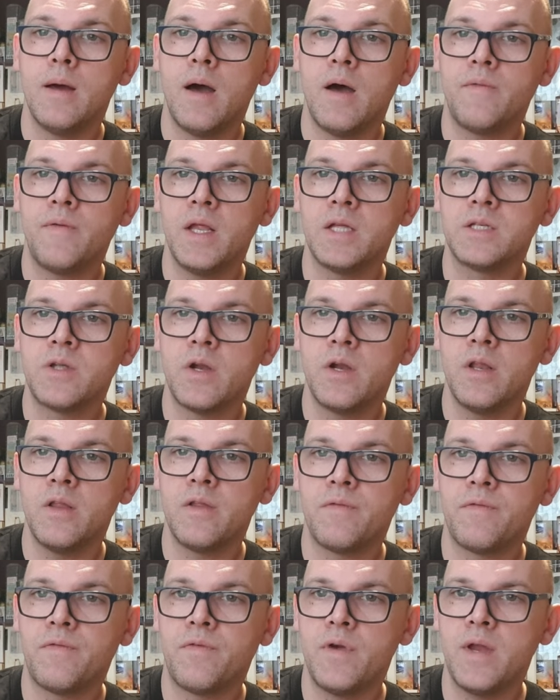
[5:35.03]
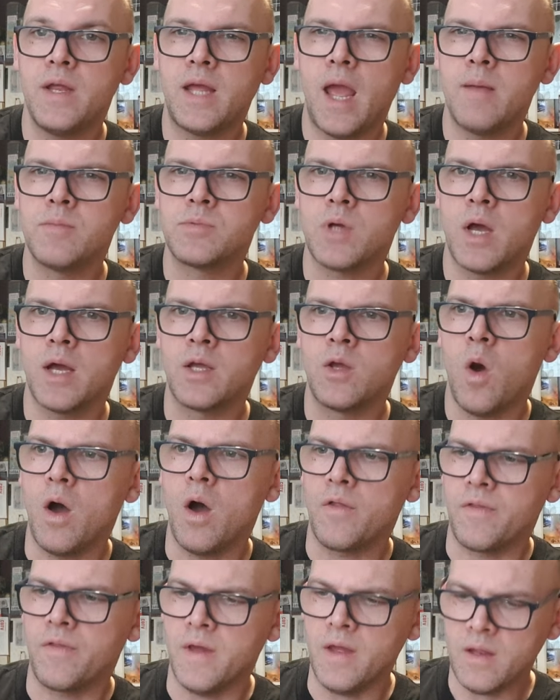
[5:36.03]
I think it's only the three games that I
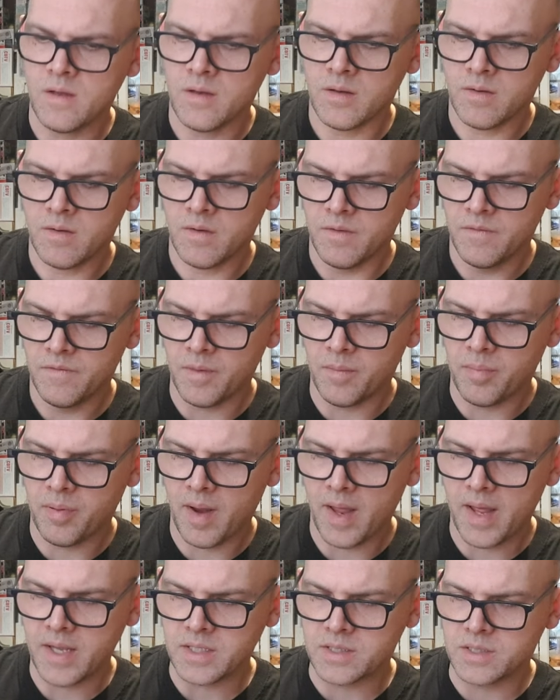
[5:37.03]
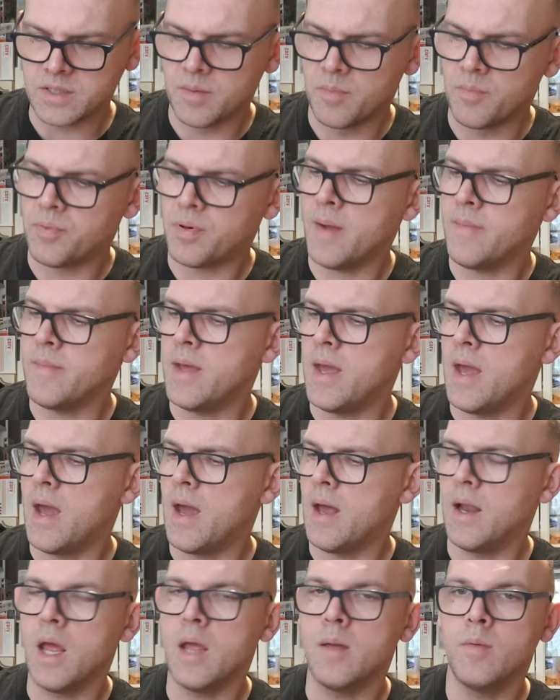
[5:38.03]
got, I think, for the Players
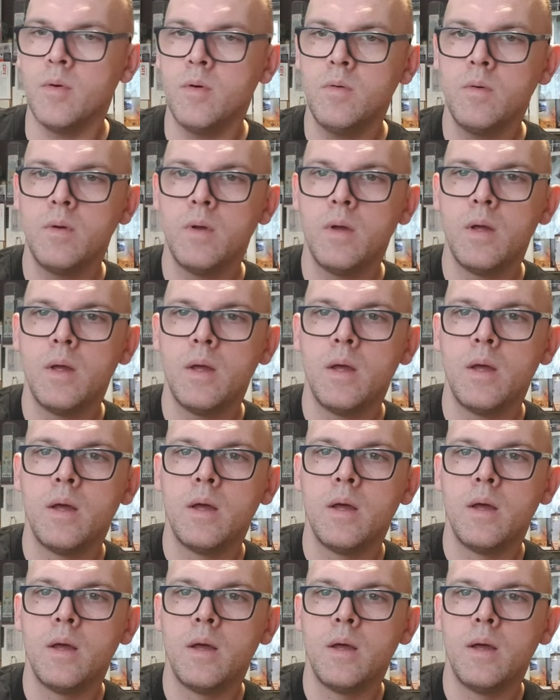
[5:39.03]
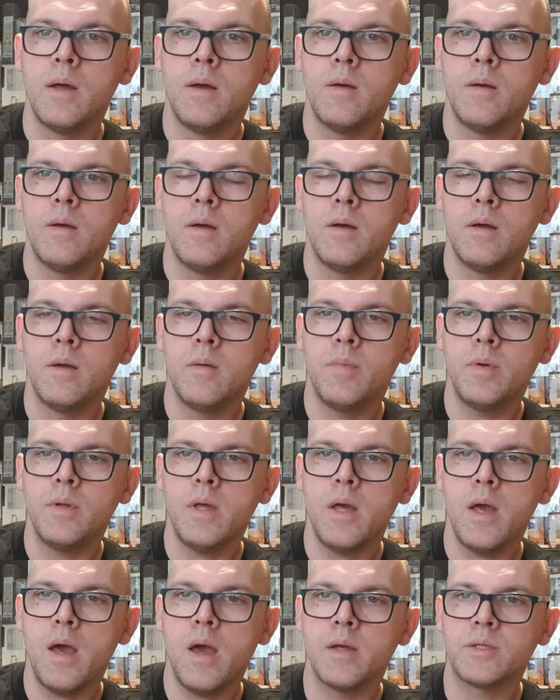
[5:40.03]
Premier label. But
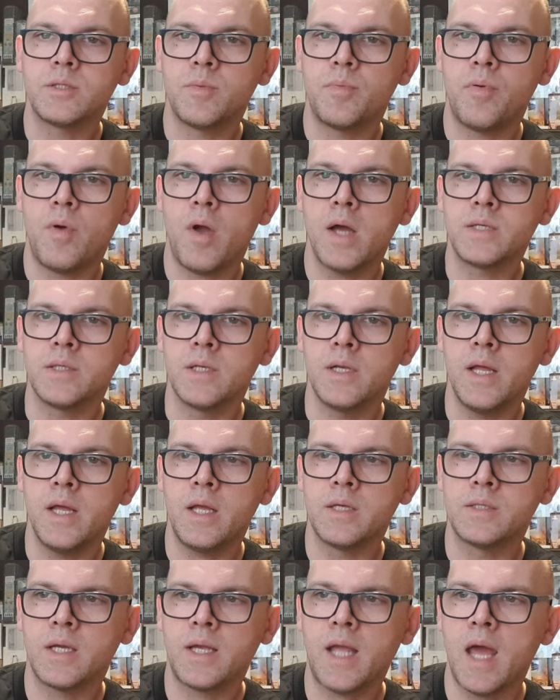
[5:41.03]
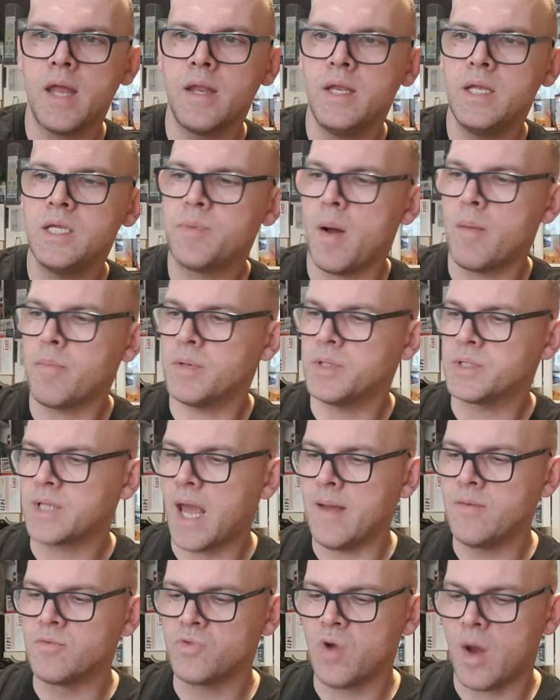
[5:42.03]
yeah, surprisingly, because again, these published
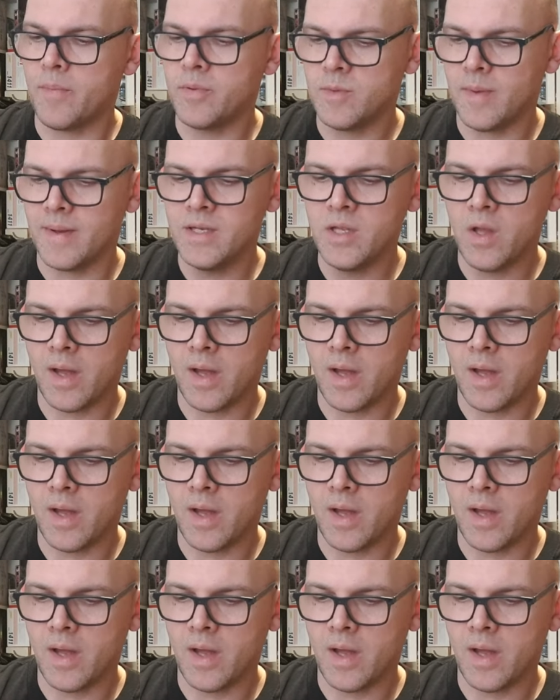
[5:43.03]
games were up to about